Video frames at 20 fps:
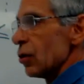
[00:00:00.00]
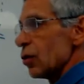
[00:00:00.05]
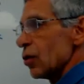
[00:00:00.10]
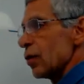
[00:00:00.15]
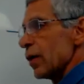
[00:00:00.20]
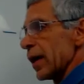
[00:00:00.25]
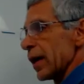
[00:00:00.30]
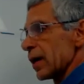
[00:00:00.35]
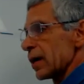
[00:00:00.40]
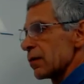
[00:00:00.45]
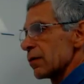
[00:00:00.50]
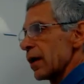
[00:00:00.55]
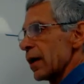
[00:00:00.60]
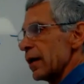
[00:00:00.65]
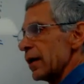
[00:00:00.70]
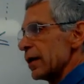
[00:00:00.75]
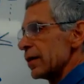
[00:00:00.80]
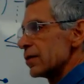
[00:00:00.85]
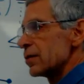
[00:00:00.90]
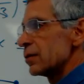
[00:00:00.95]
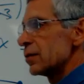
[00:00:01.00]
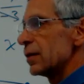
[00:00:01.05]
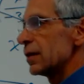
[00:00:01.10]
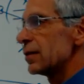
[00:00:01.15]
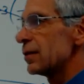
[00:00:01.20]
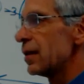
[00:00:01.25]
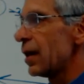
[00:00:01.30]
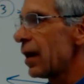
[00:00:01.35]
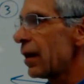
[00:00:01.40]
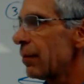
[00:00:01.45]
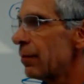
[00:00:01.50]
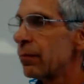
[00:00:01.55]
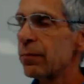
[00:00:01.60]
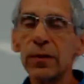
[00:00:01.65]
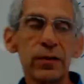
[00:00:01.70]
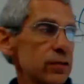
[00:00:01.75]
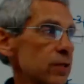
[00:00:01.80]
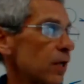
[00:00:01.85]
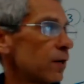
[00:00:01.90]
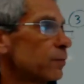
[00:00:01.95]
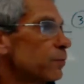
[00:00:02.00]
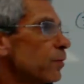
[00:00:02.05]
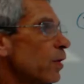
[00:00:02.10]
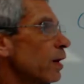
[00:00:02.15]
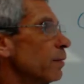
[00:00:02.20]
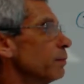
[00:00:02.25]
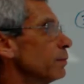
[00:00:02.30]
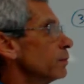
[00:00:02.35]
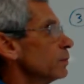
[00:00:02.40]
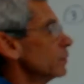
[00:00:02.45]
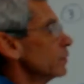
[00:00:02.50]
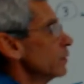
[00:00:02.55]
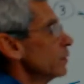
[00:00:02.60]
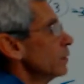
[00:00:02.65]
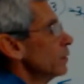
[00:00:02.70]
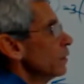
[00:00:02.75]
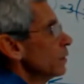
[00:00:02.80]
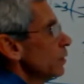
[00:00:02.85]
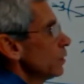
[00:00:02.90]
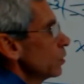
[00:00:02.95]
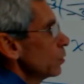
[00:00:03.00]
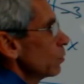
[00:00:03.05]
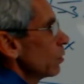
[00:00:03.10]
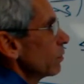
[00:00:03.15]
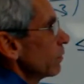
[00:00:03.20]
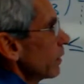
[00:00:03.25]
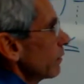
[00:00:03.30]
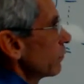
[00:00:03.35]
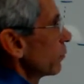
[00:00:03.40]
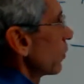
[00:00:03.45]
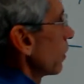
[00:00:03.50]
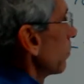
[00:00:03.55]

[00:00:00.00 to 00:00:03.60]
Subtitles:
so quick, right? It's not a problem. You won't have